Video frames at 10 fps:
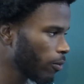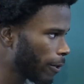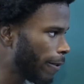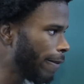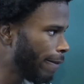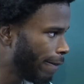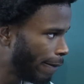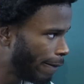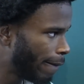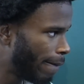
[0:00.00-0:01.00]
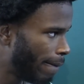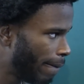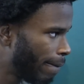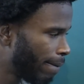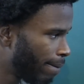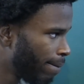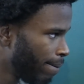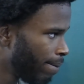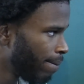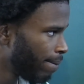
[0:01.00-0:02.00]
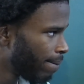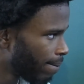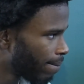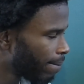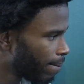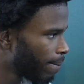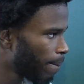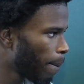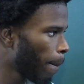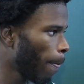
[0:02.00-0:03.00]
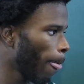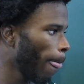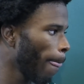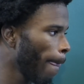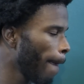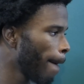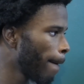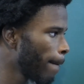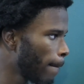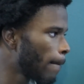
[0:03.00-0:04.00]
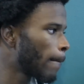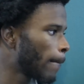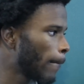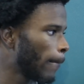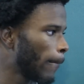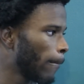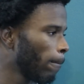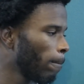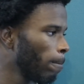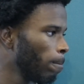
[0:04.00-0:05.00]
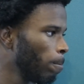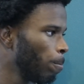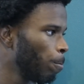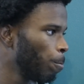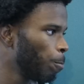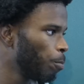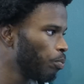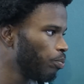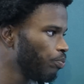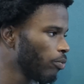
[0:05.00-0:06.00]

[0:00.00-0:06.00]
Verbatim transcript: Um, and I, I, know how you feel, but right now at this point, do you, do you still think about that?